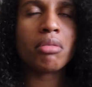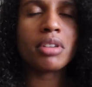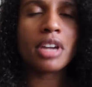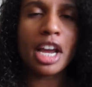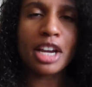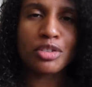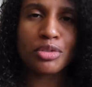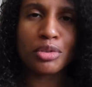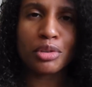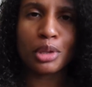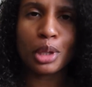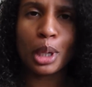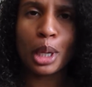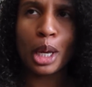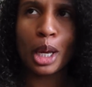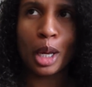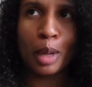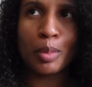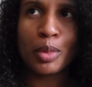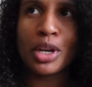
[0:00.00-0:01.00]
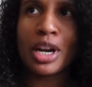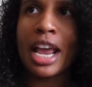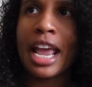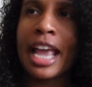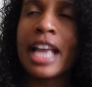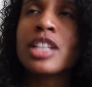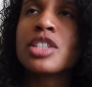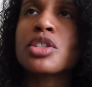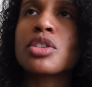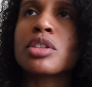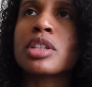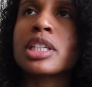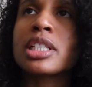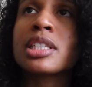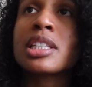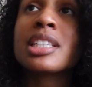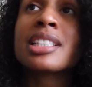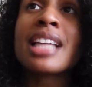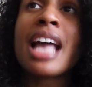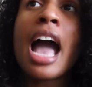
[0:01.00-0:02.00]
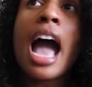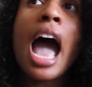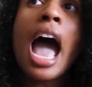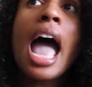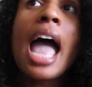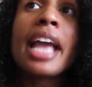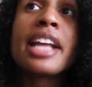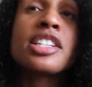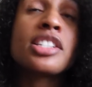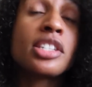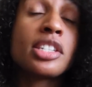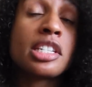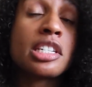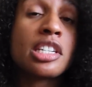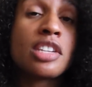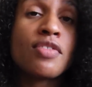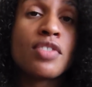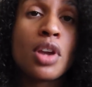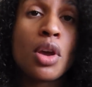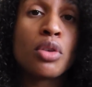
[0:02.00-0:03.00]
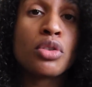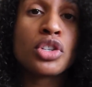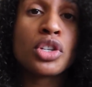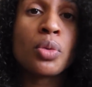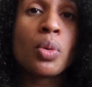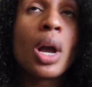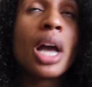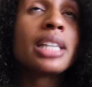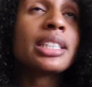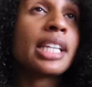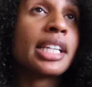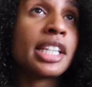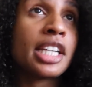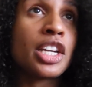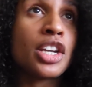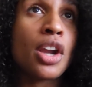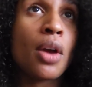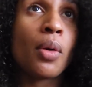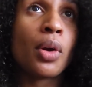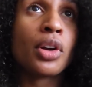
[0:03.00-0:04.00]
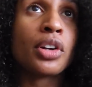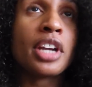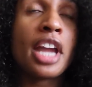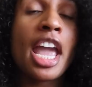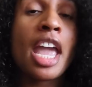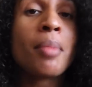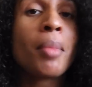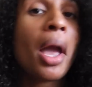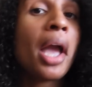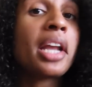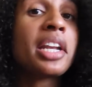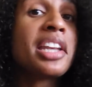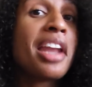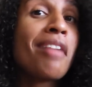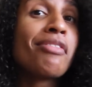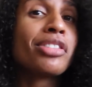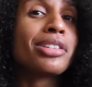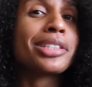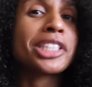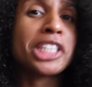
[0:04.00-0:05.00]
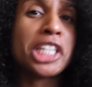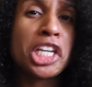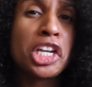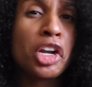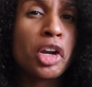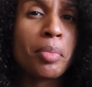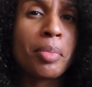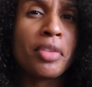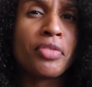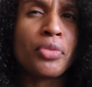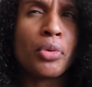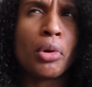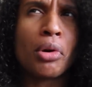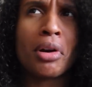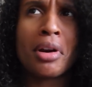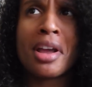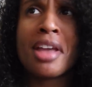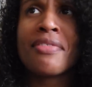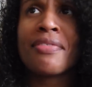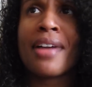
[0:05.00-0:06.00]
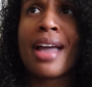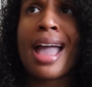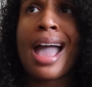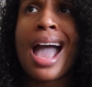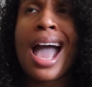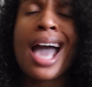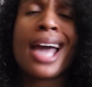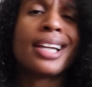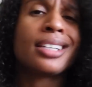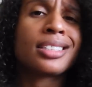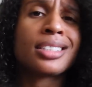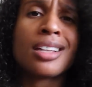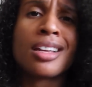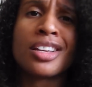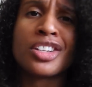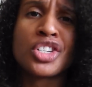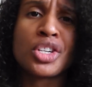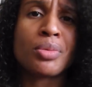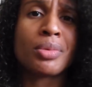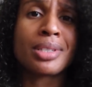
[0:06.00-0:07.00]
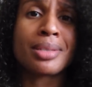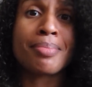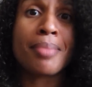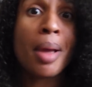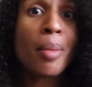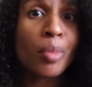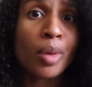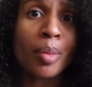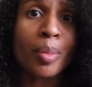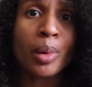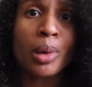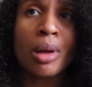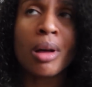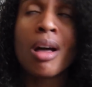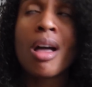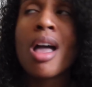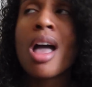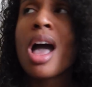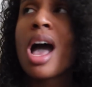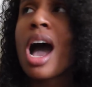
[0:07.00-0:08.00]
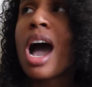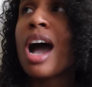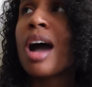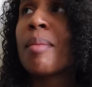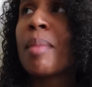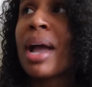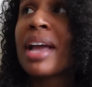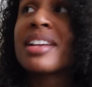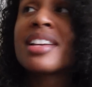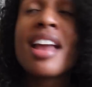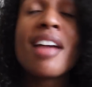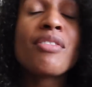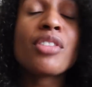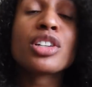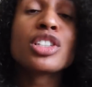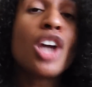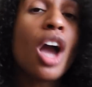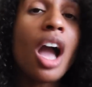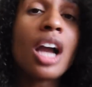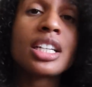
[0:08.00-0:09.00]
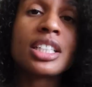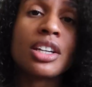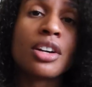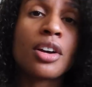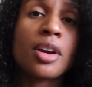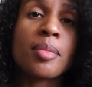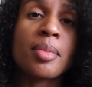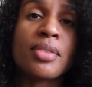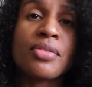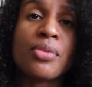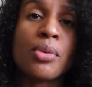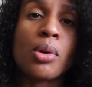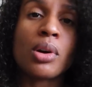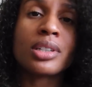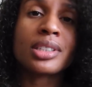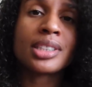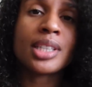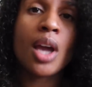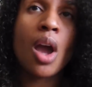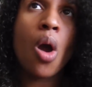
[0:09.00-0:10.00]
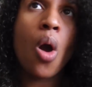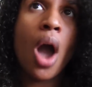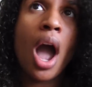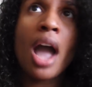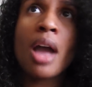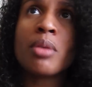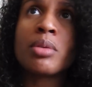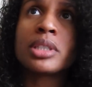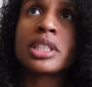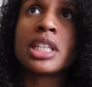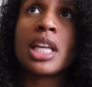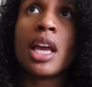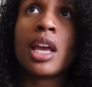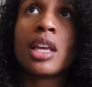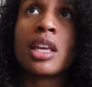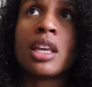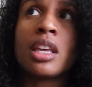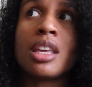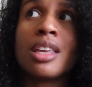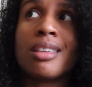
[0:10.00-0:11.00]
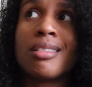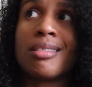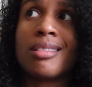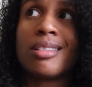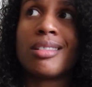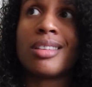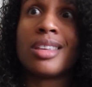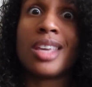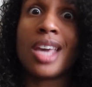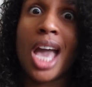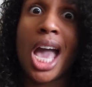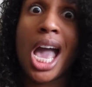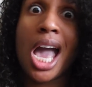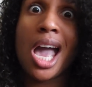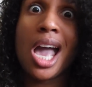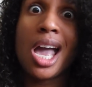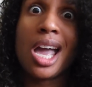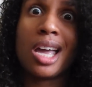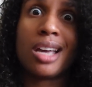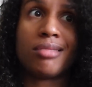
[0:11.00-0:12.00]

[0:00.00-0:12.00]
naturally, I'm going to answer this because I didn't even know who she was. I didn't know her name. I'd never seen her before. If I had, it's not like she was memorable. I'd never talked to her before. So I was like, yeah.